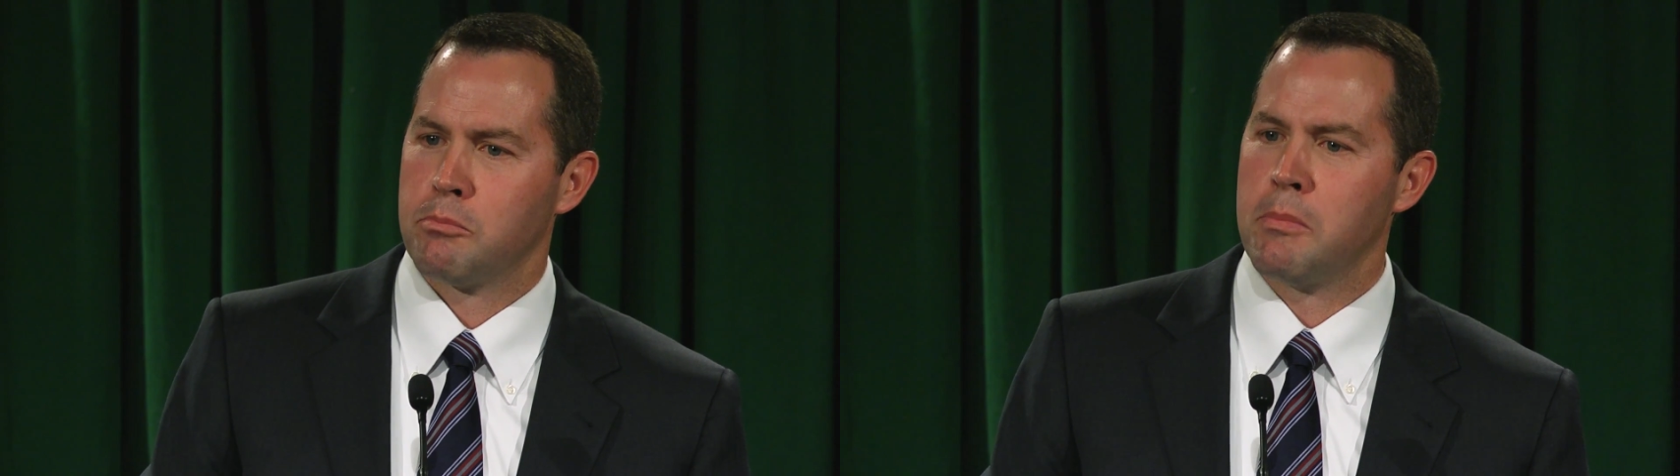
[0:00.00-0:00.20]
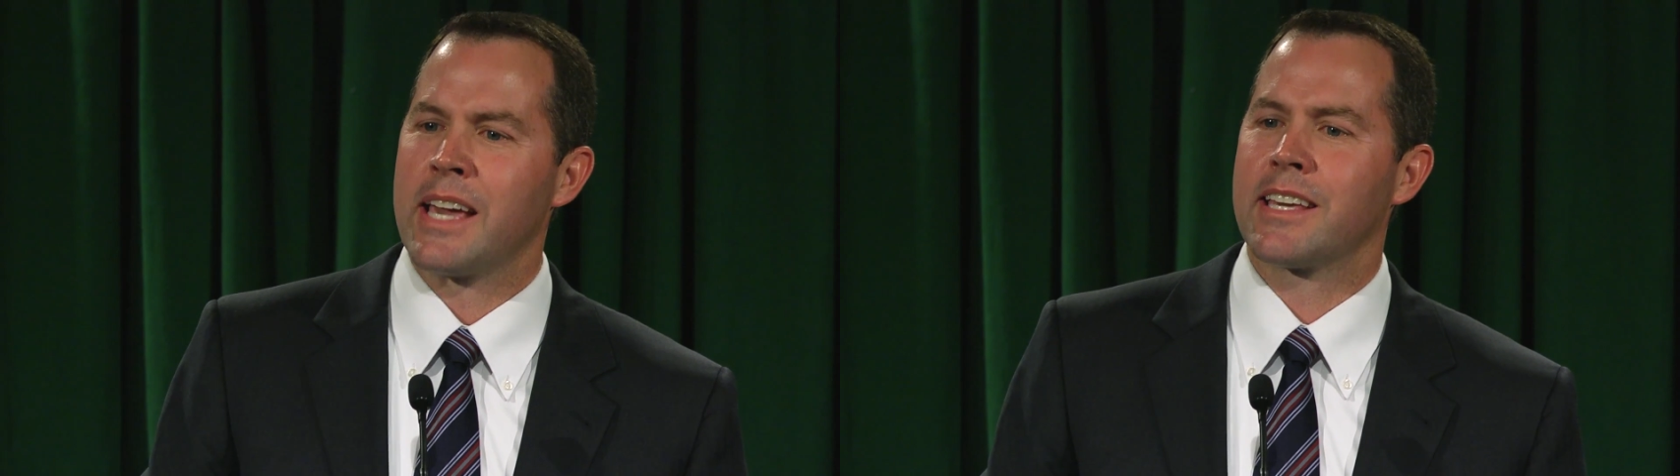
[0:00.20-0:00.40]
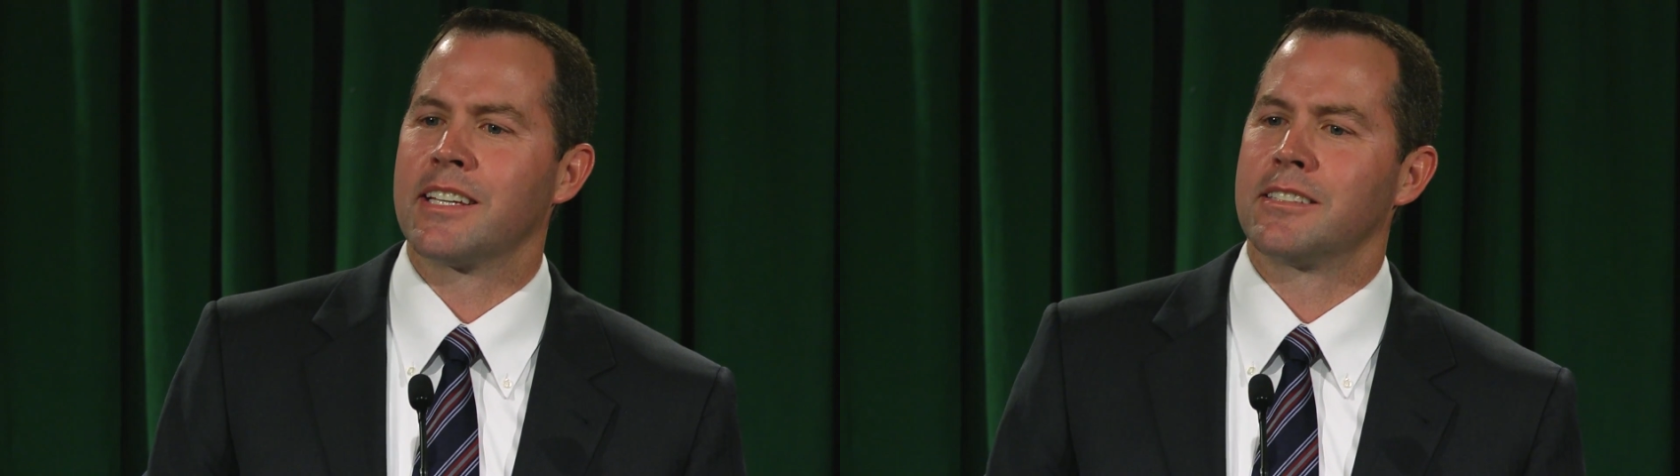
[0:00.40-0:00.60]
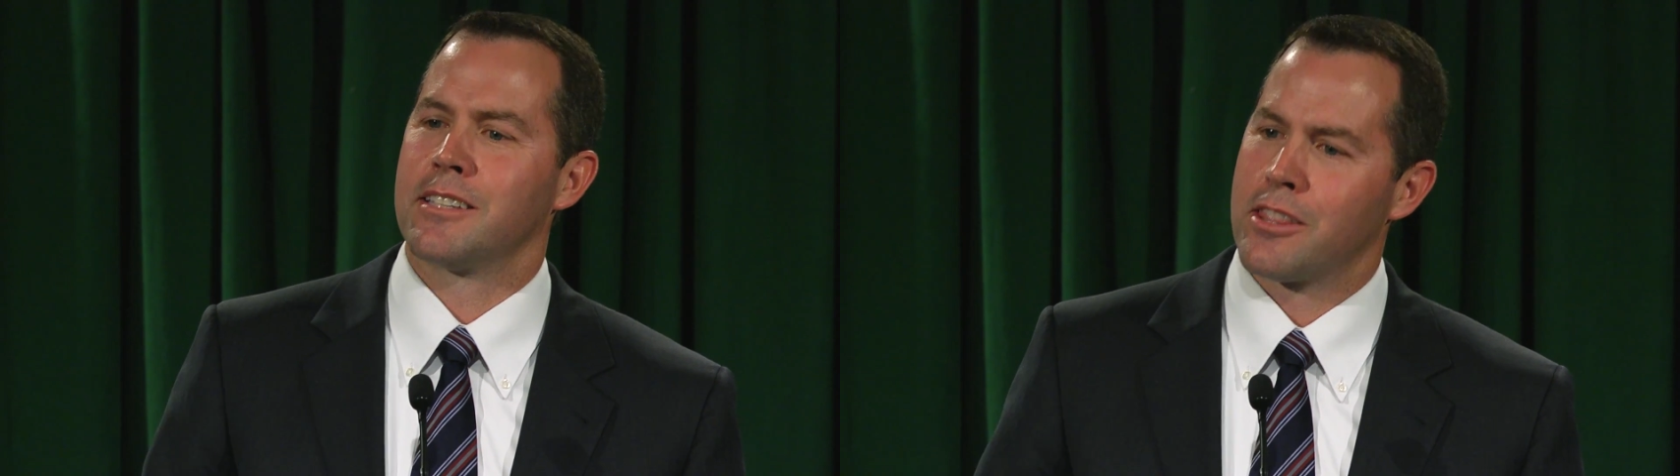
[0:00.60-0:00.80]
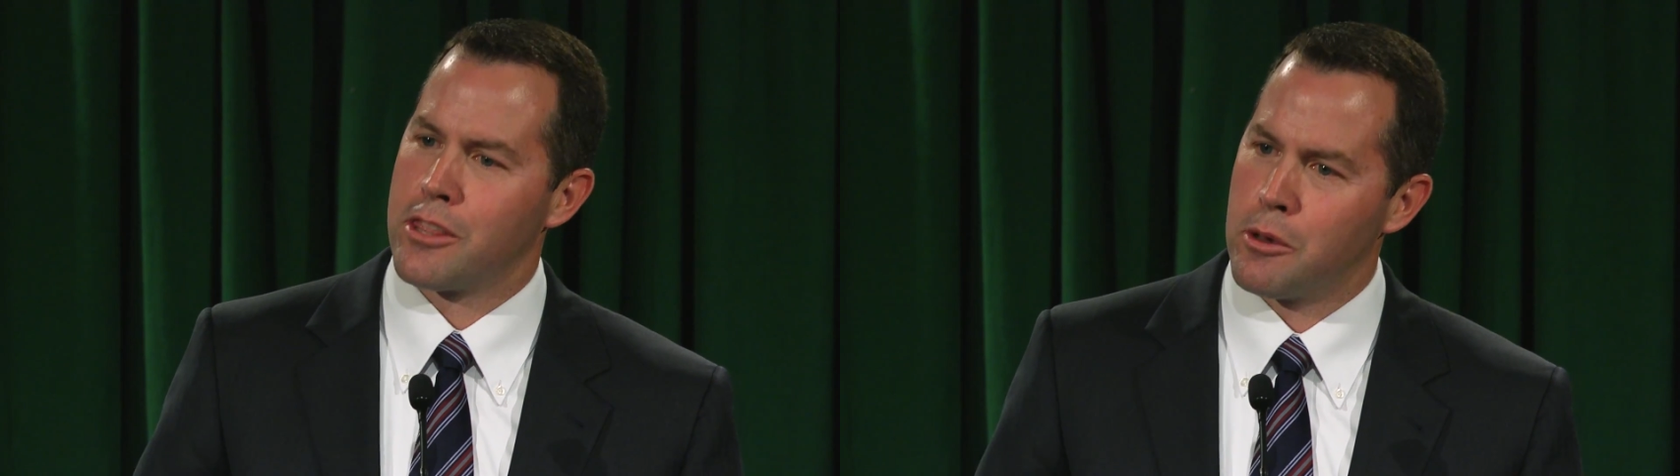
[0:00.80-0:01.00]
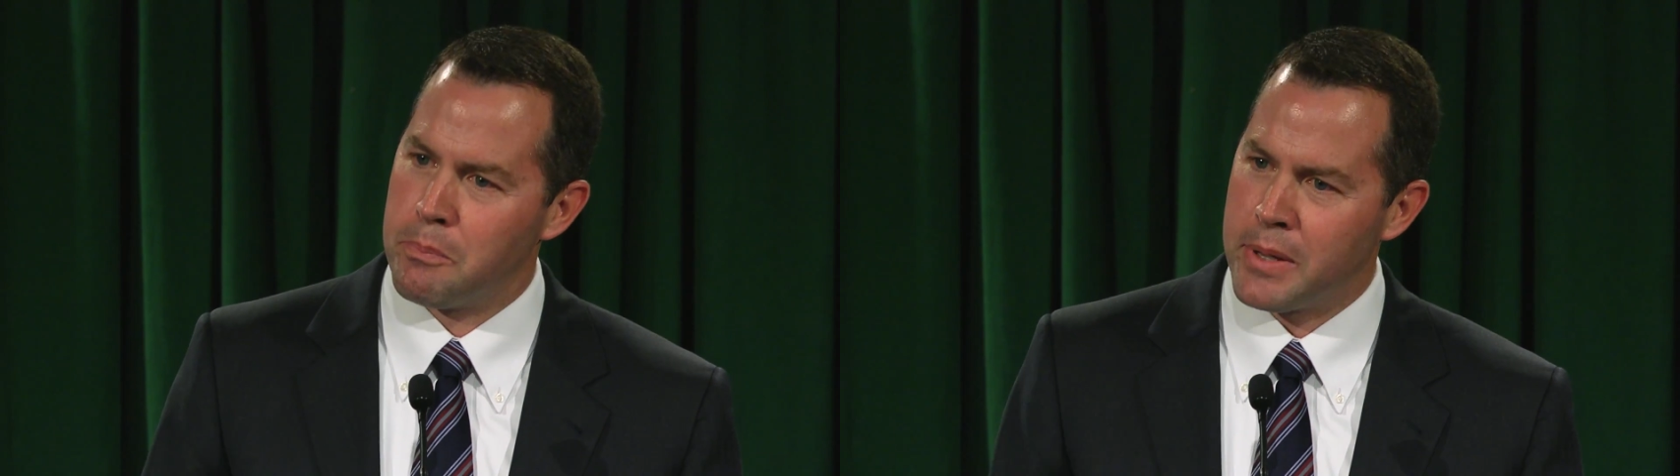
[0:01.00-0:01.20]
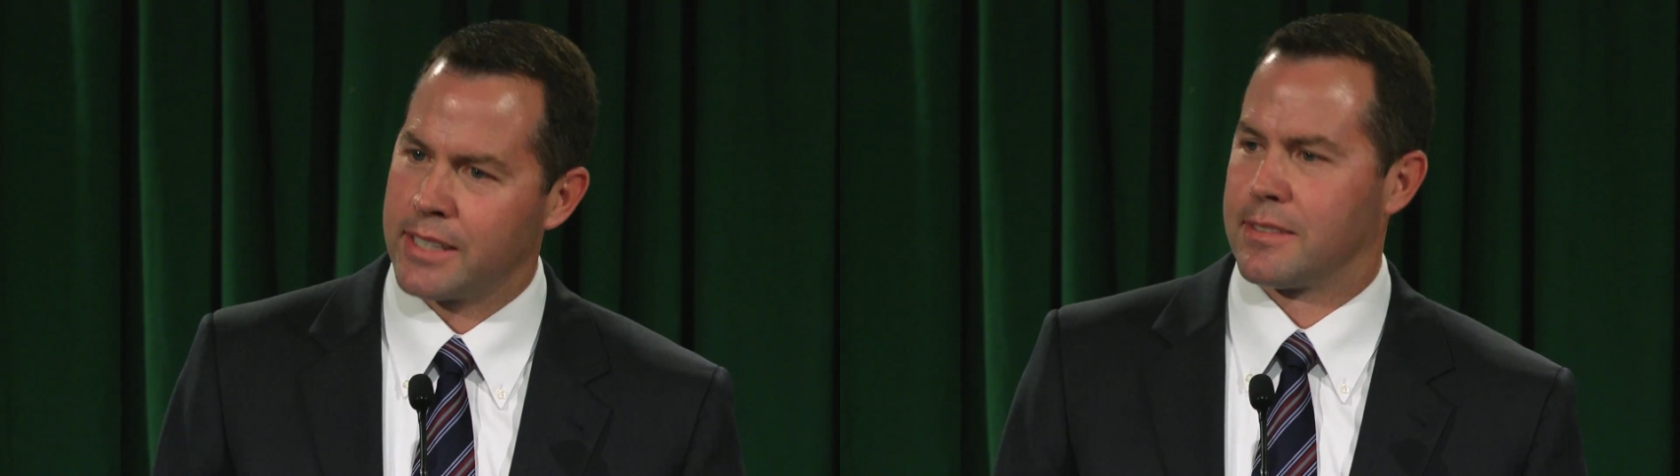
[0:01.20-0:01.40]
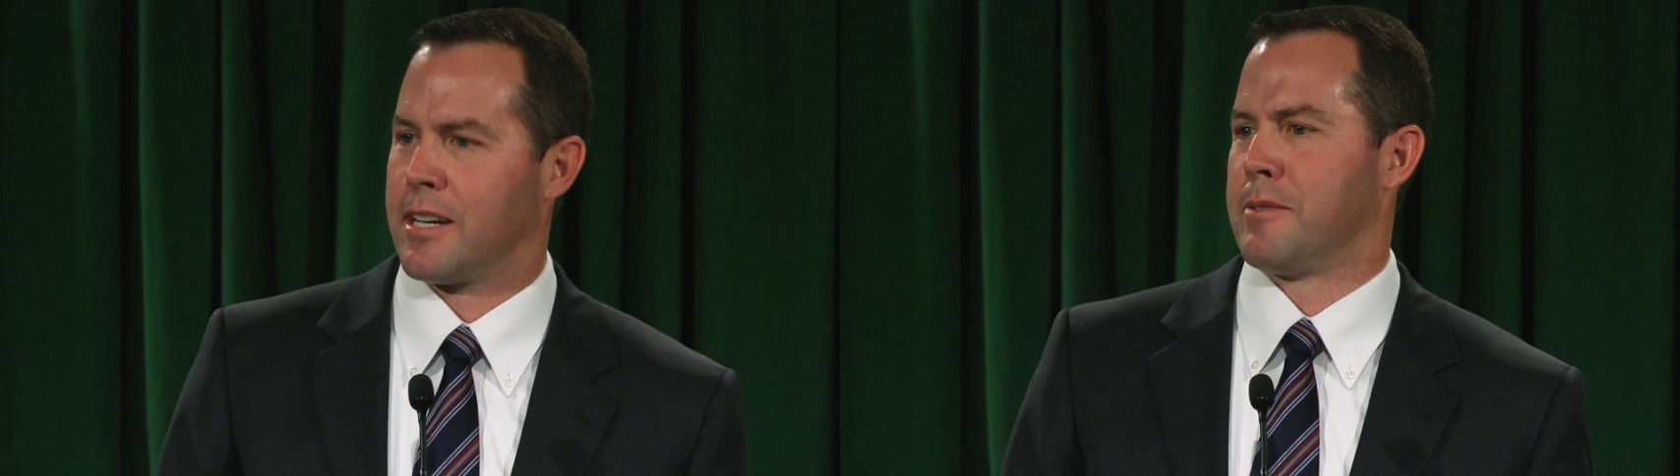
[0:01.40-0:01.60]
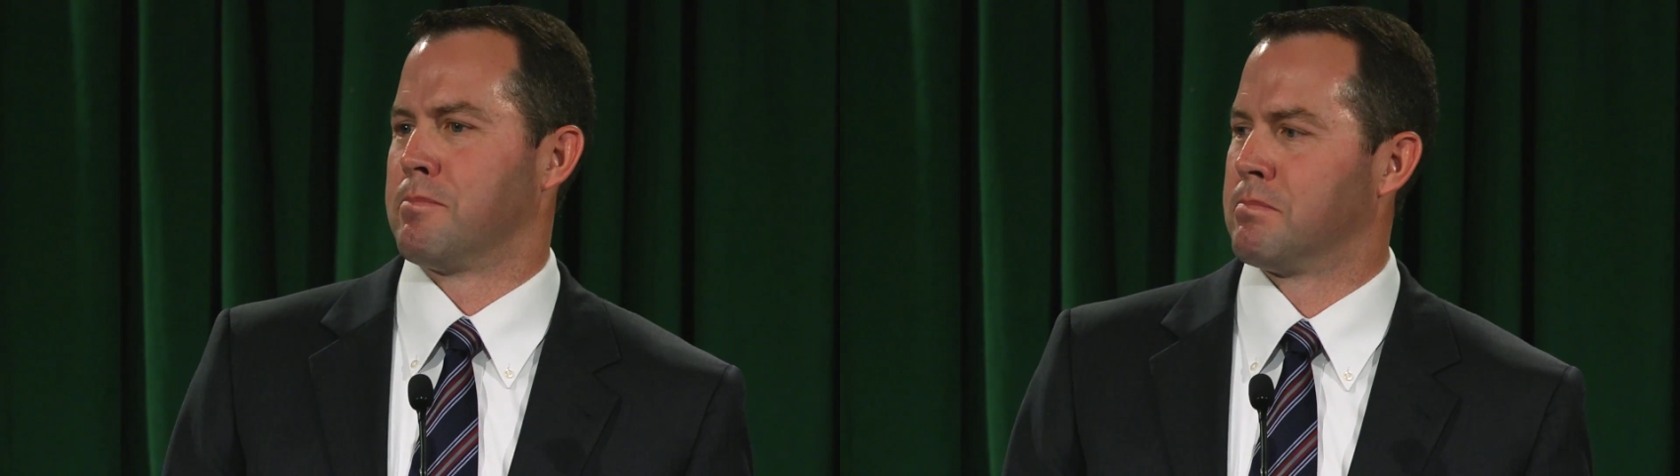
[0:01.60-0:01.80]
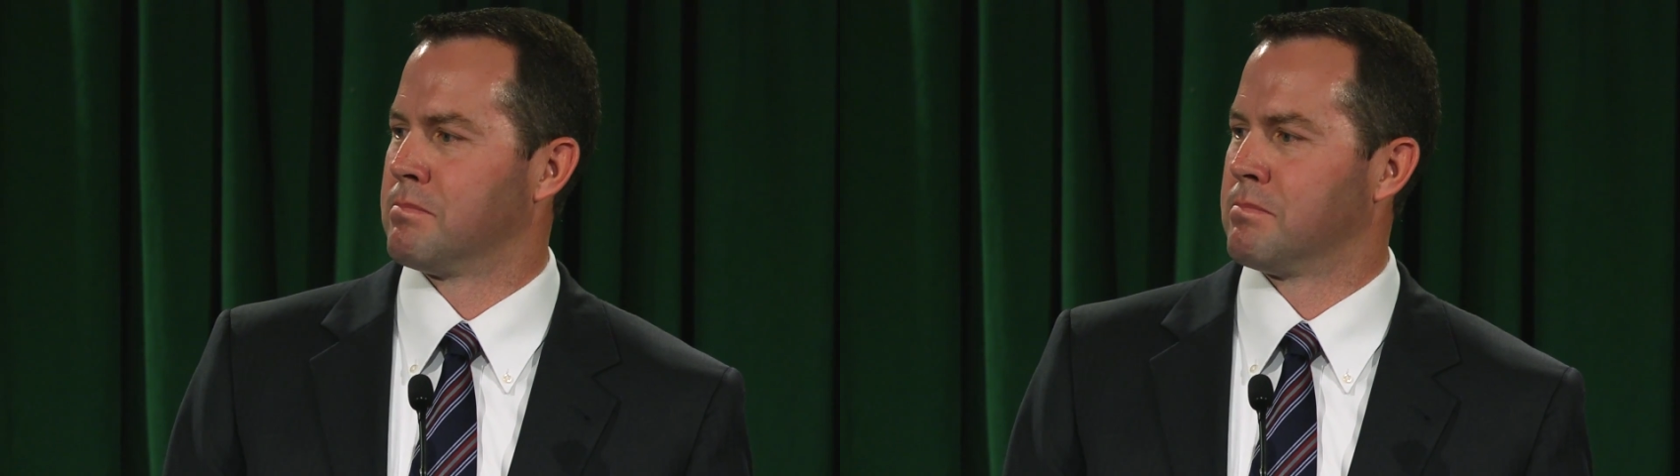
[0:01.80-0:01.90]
Make it the big time.